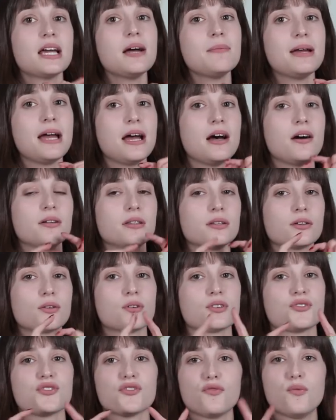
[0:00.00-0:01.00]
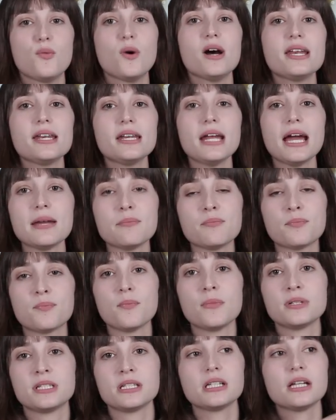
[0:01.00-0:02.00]
Somehow, in the course of one night,
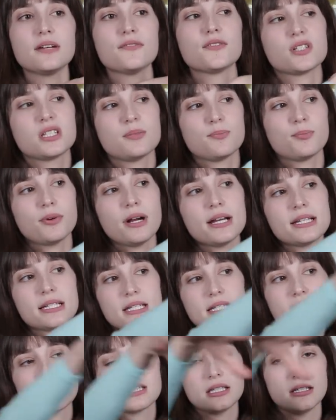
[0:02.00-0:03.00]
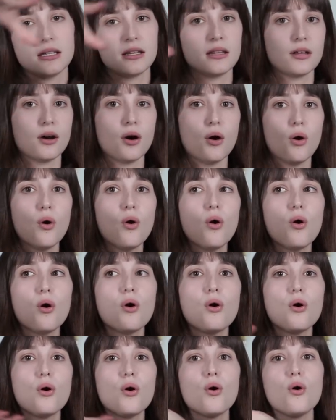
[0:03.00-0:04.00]
delivers presents to the
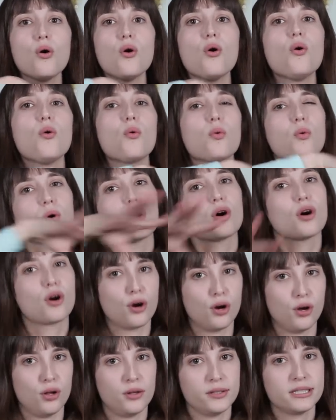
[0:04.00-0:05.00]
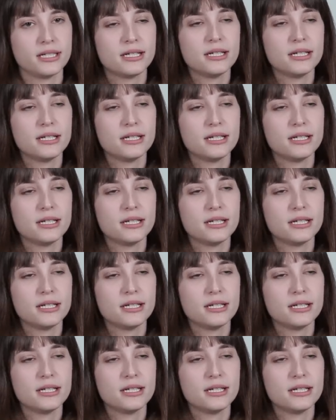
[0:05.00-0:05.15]
whole world.